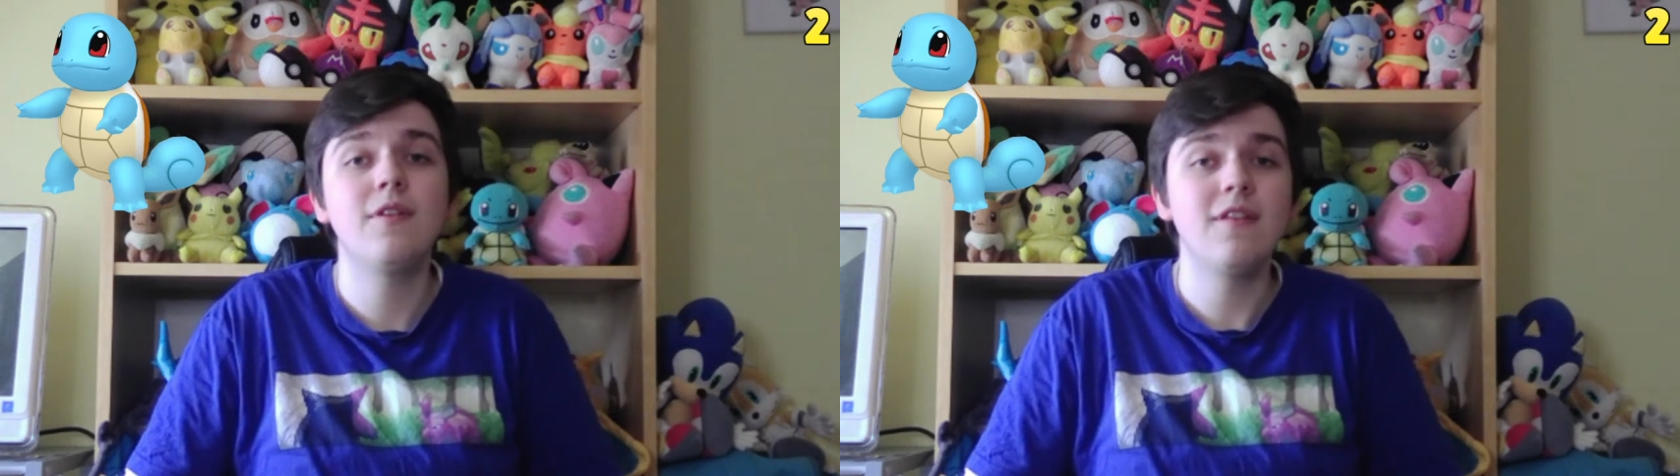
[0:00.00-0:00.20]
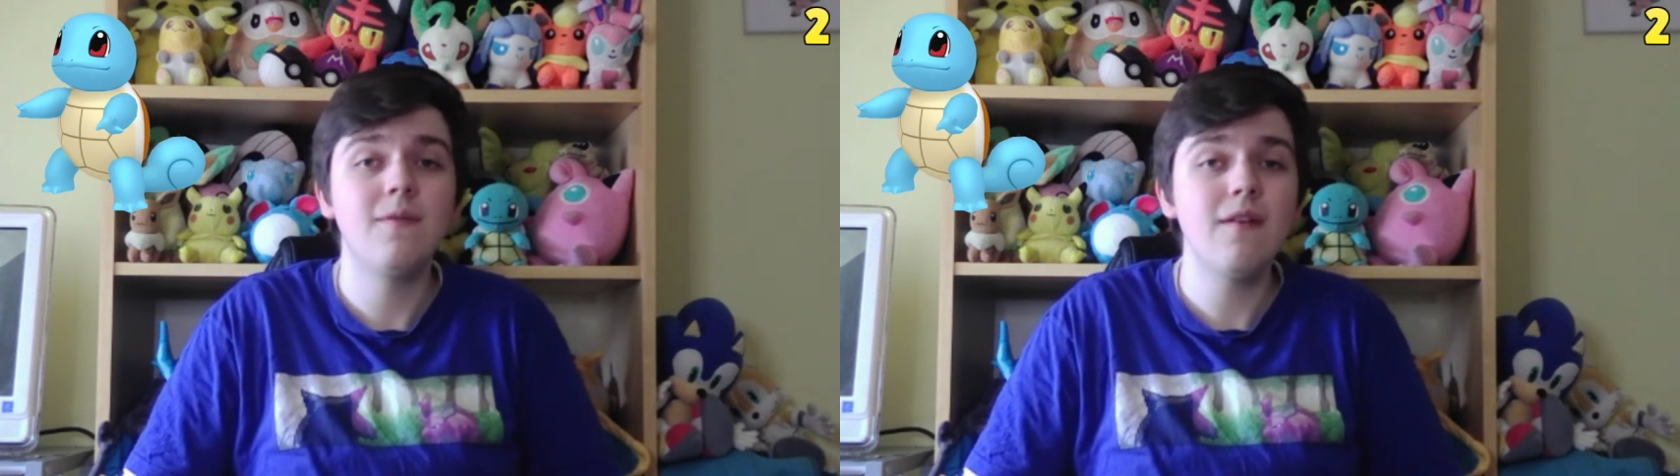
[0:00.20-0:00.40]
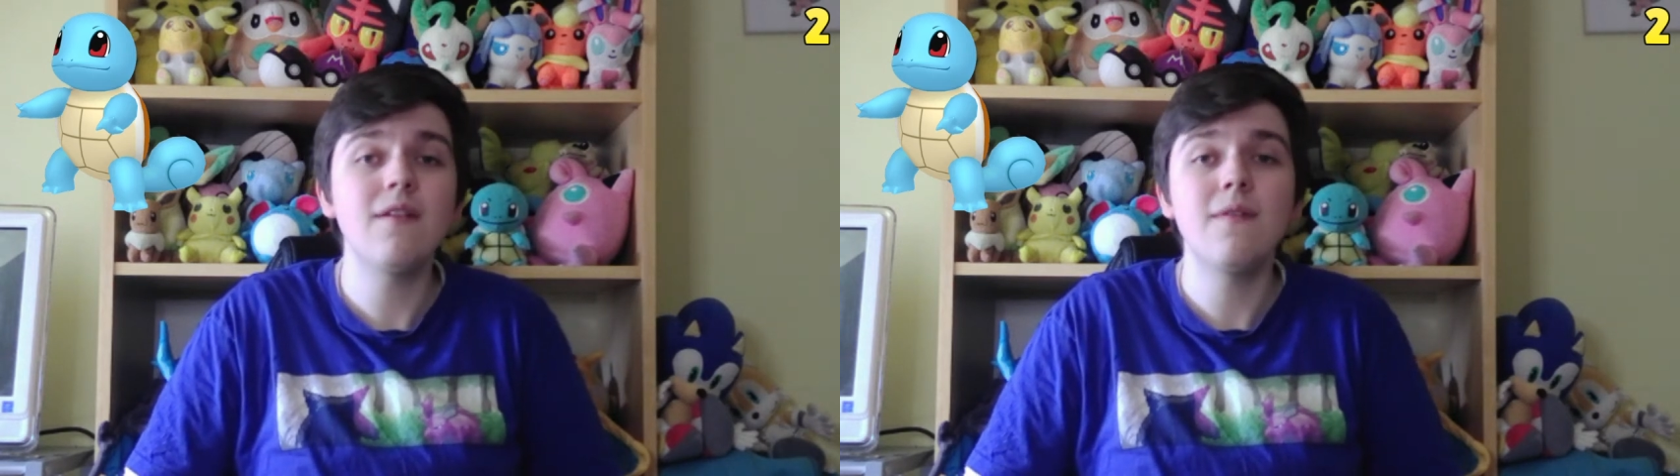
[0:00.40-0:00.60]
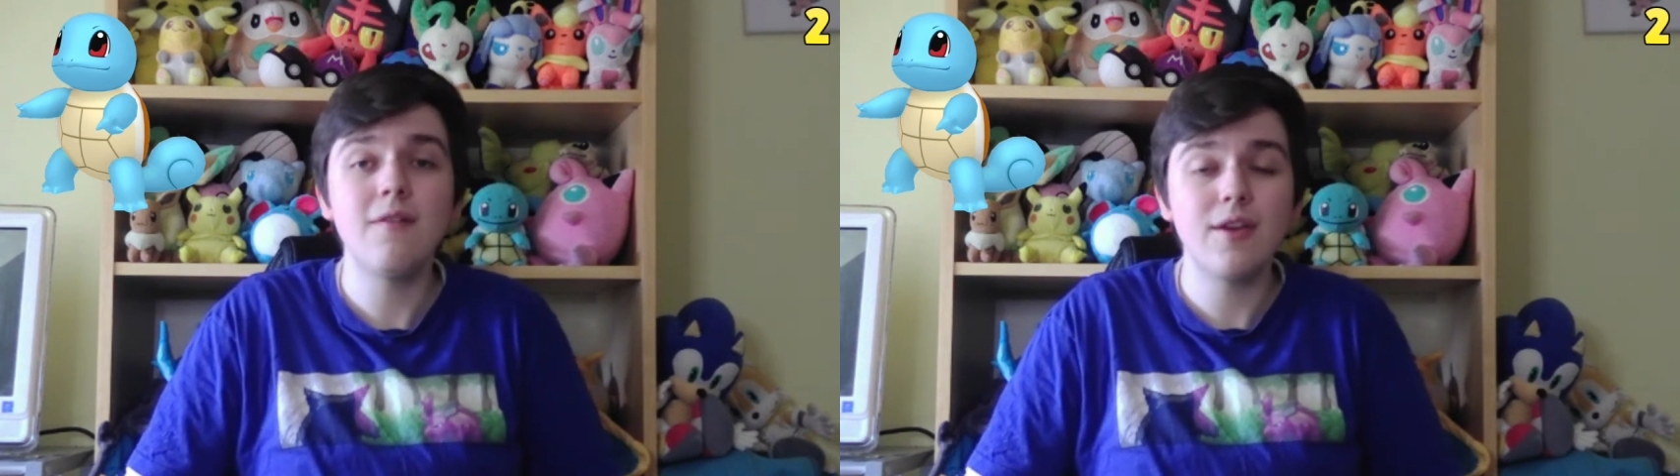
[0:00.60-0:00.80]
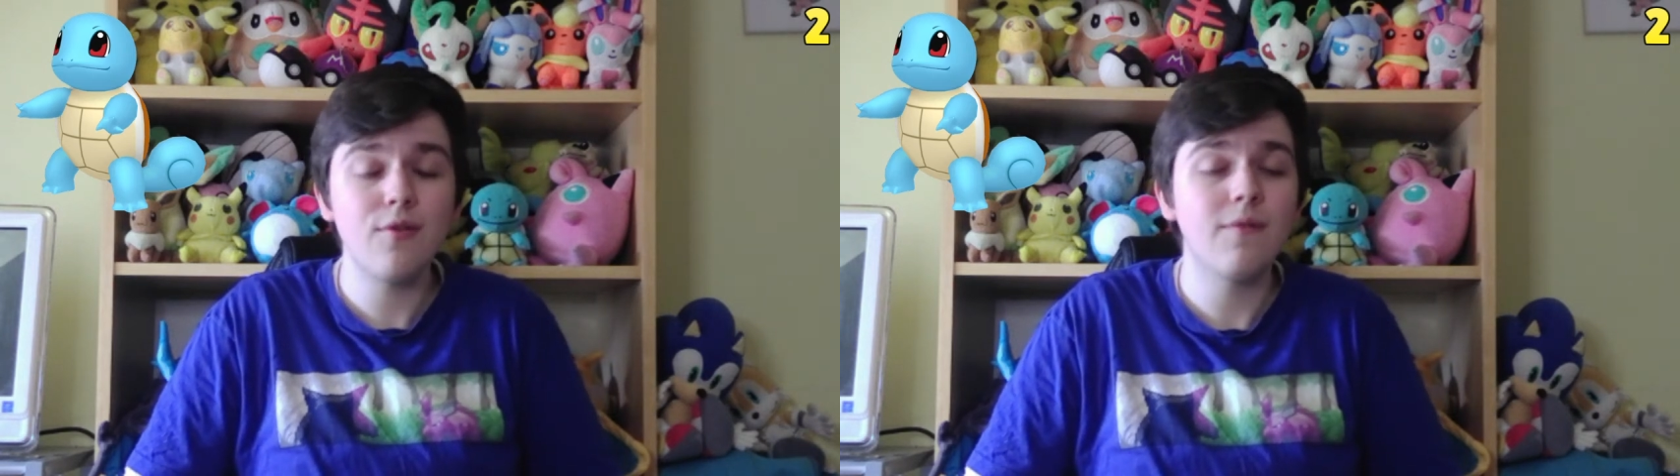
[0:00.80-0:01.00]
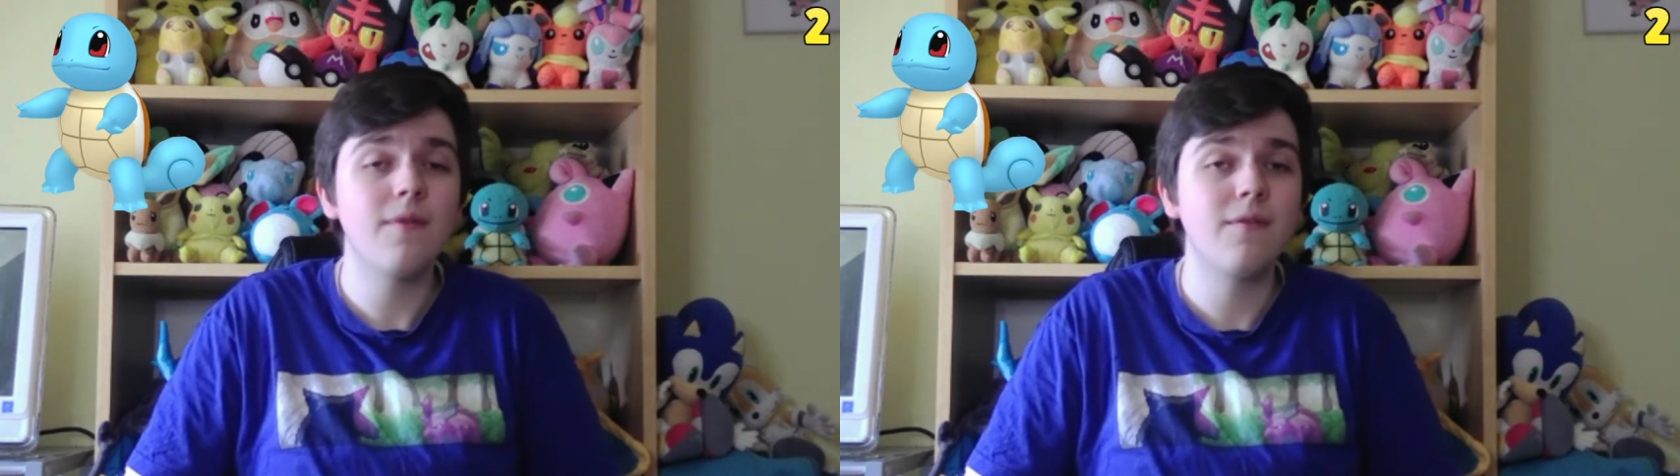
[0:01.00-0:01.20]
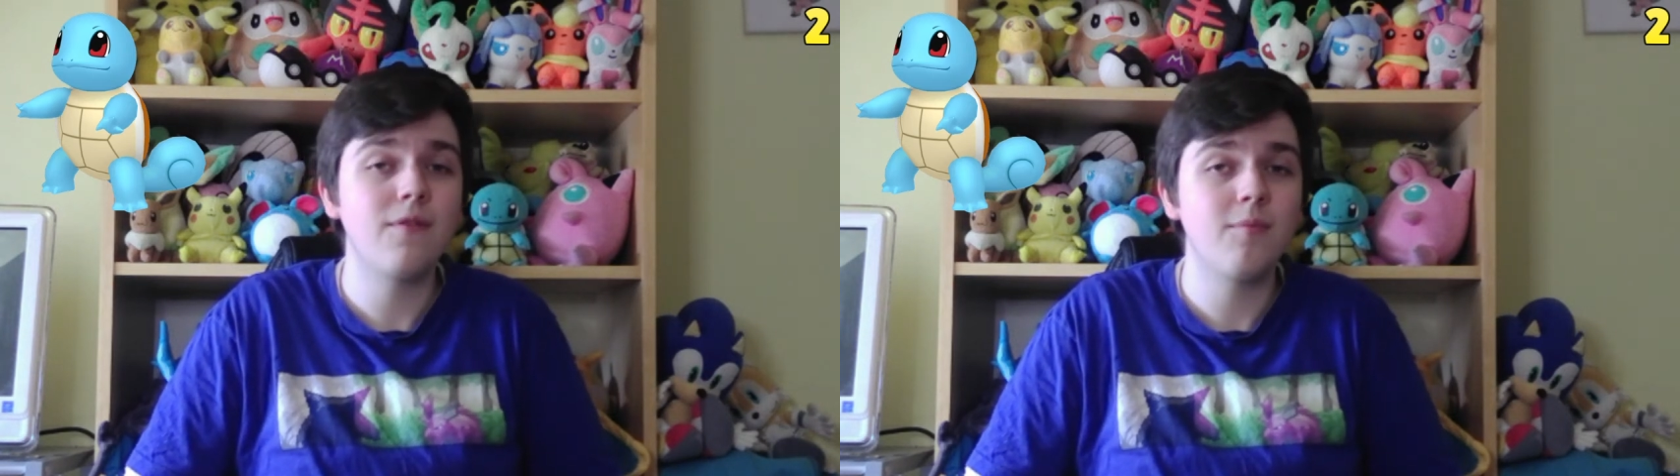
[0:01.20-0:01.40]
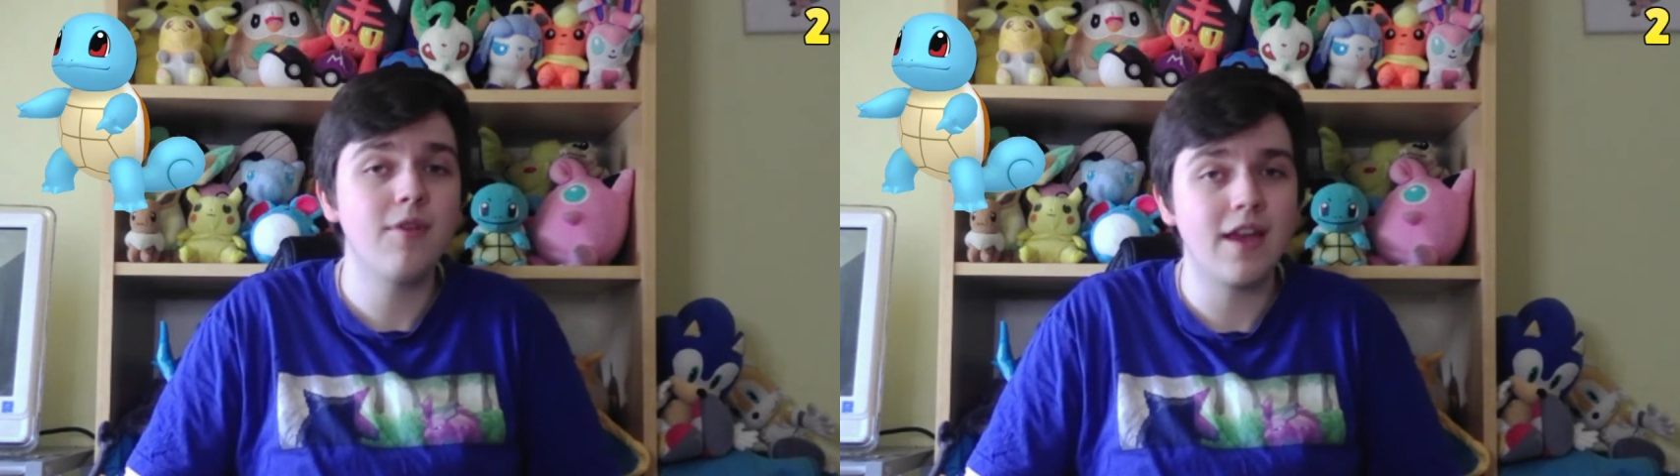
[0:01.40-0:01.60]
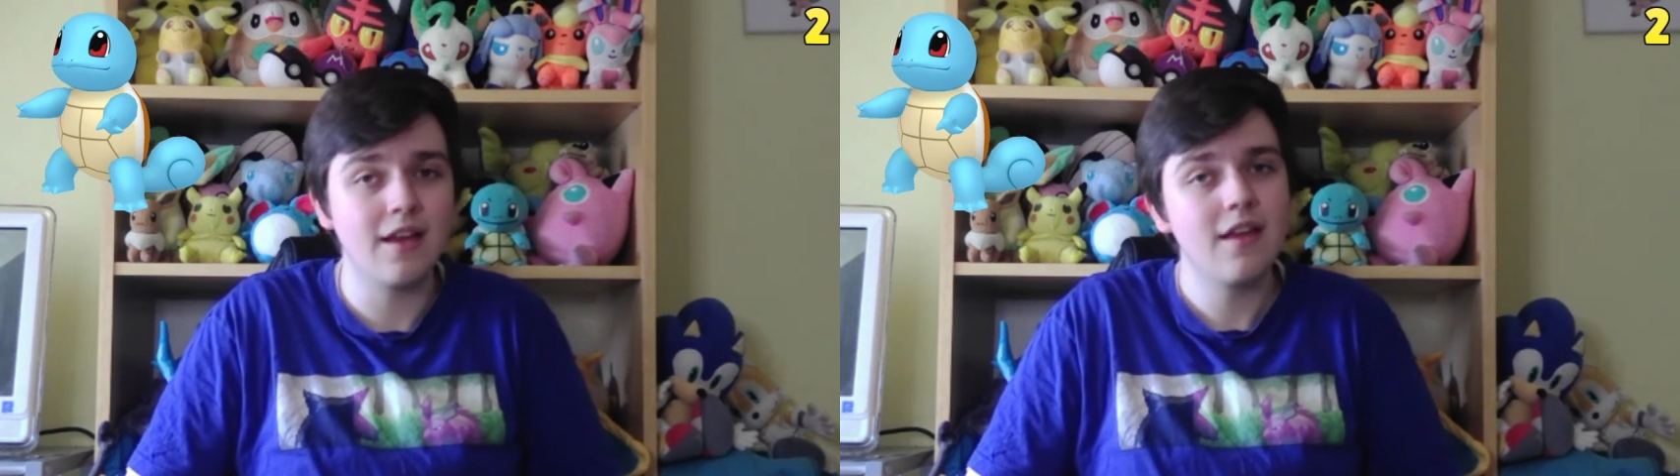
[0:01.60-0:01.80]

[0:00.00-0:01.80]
which is very, very useful for spring.